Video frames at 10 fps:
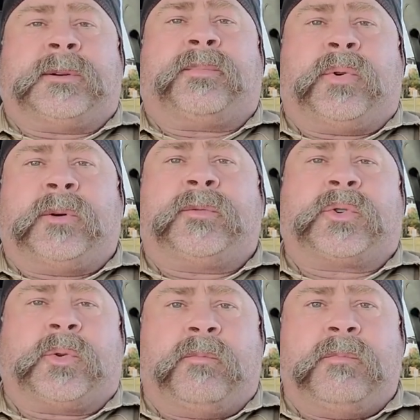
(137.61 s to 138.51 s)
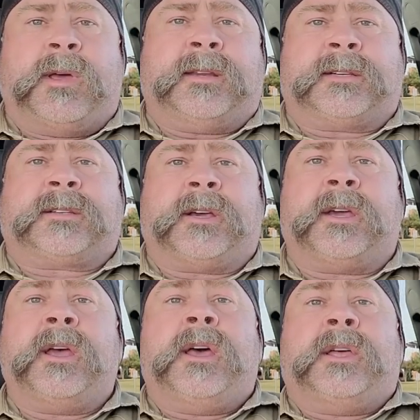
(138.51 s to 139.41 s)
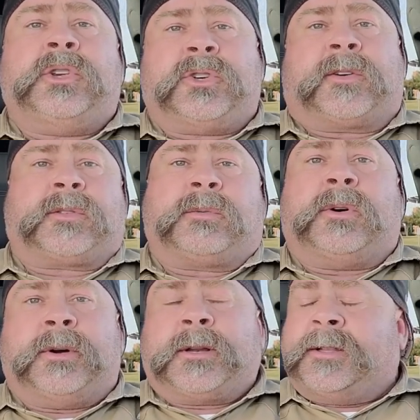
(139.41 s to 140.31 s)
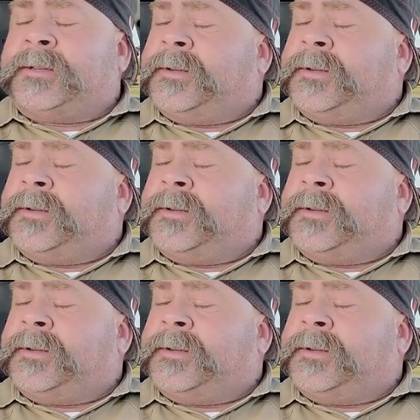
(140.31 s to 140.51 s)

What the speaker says: improved tremendously just from going to this.